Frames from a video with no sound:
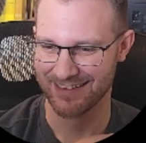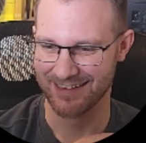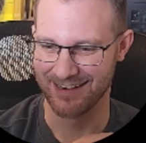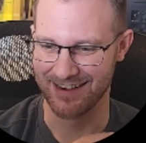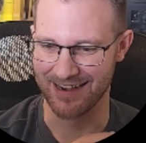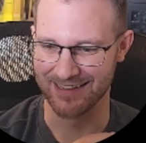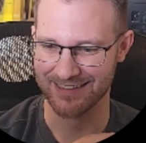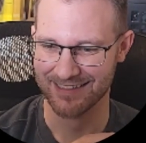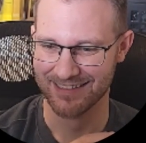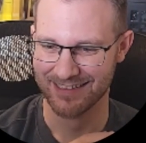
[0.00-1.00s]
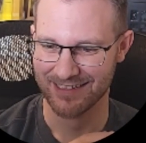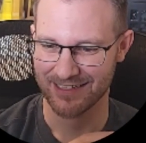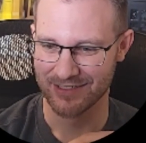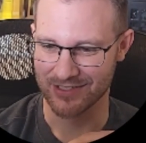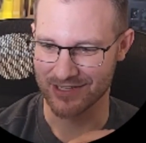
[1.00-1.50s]
All right.
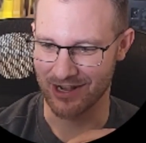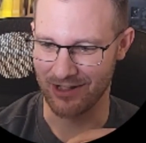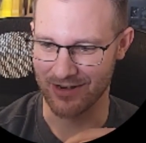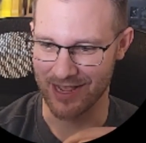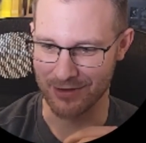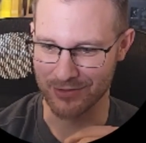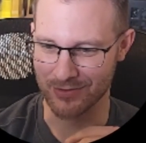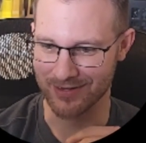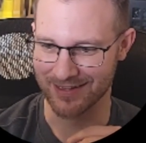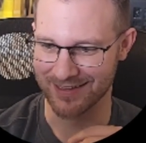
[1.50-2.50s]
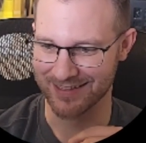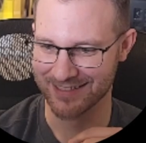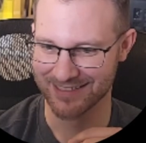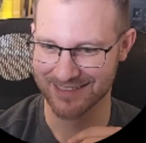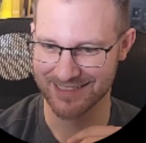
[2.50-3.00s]
Just calling out to her to
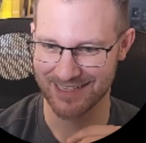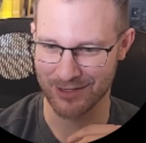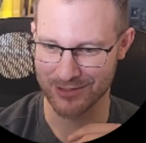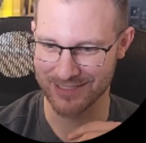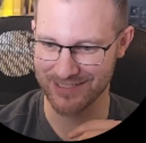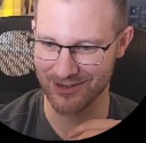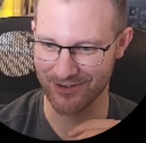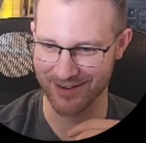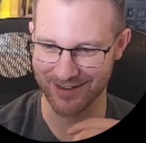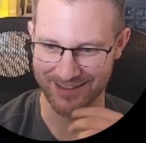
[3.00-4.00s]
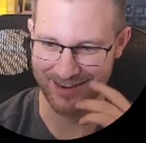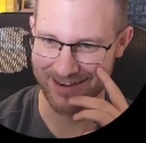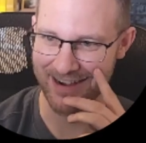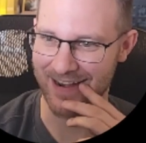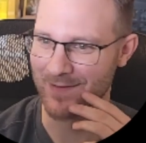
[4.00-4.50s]
see how she's doing. All
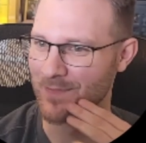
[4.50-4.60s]
right.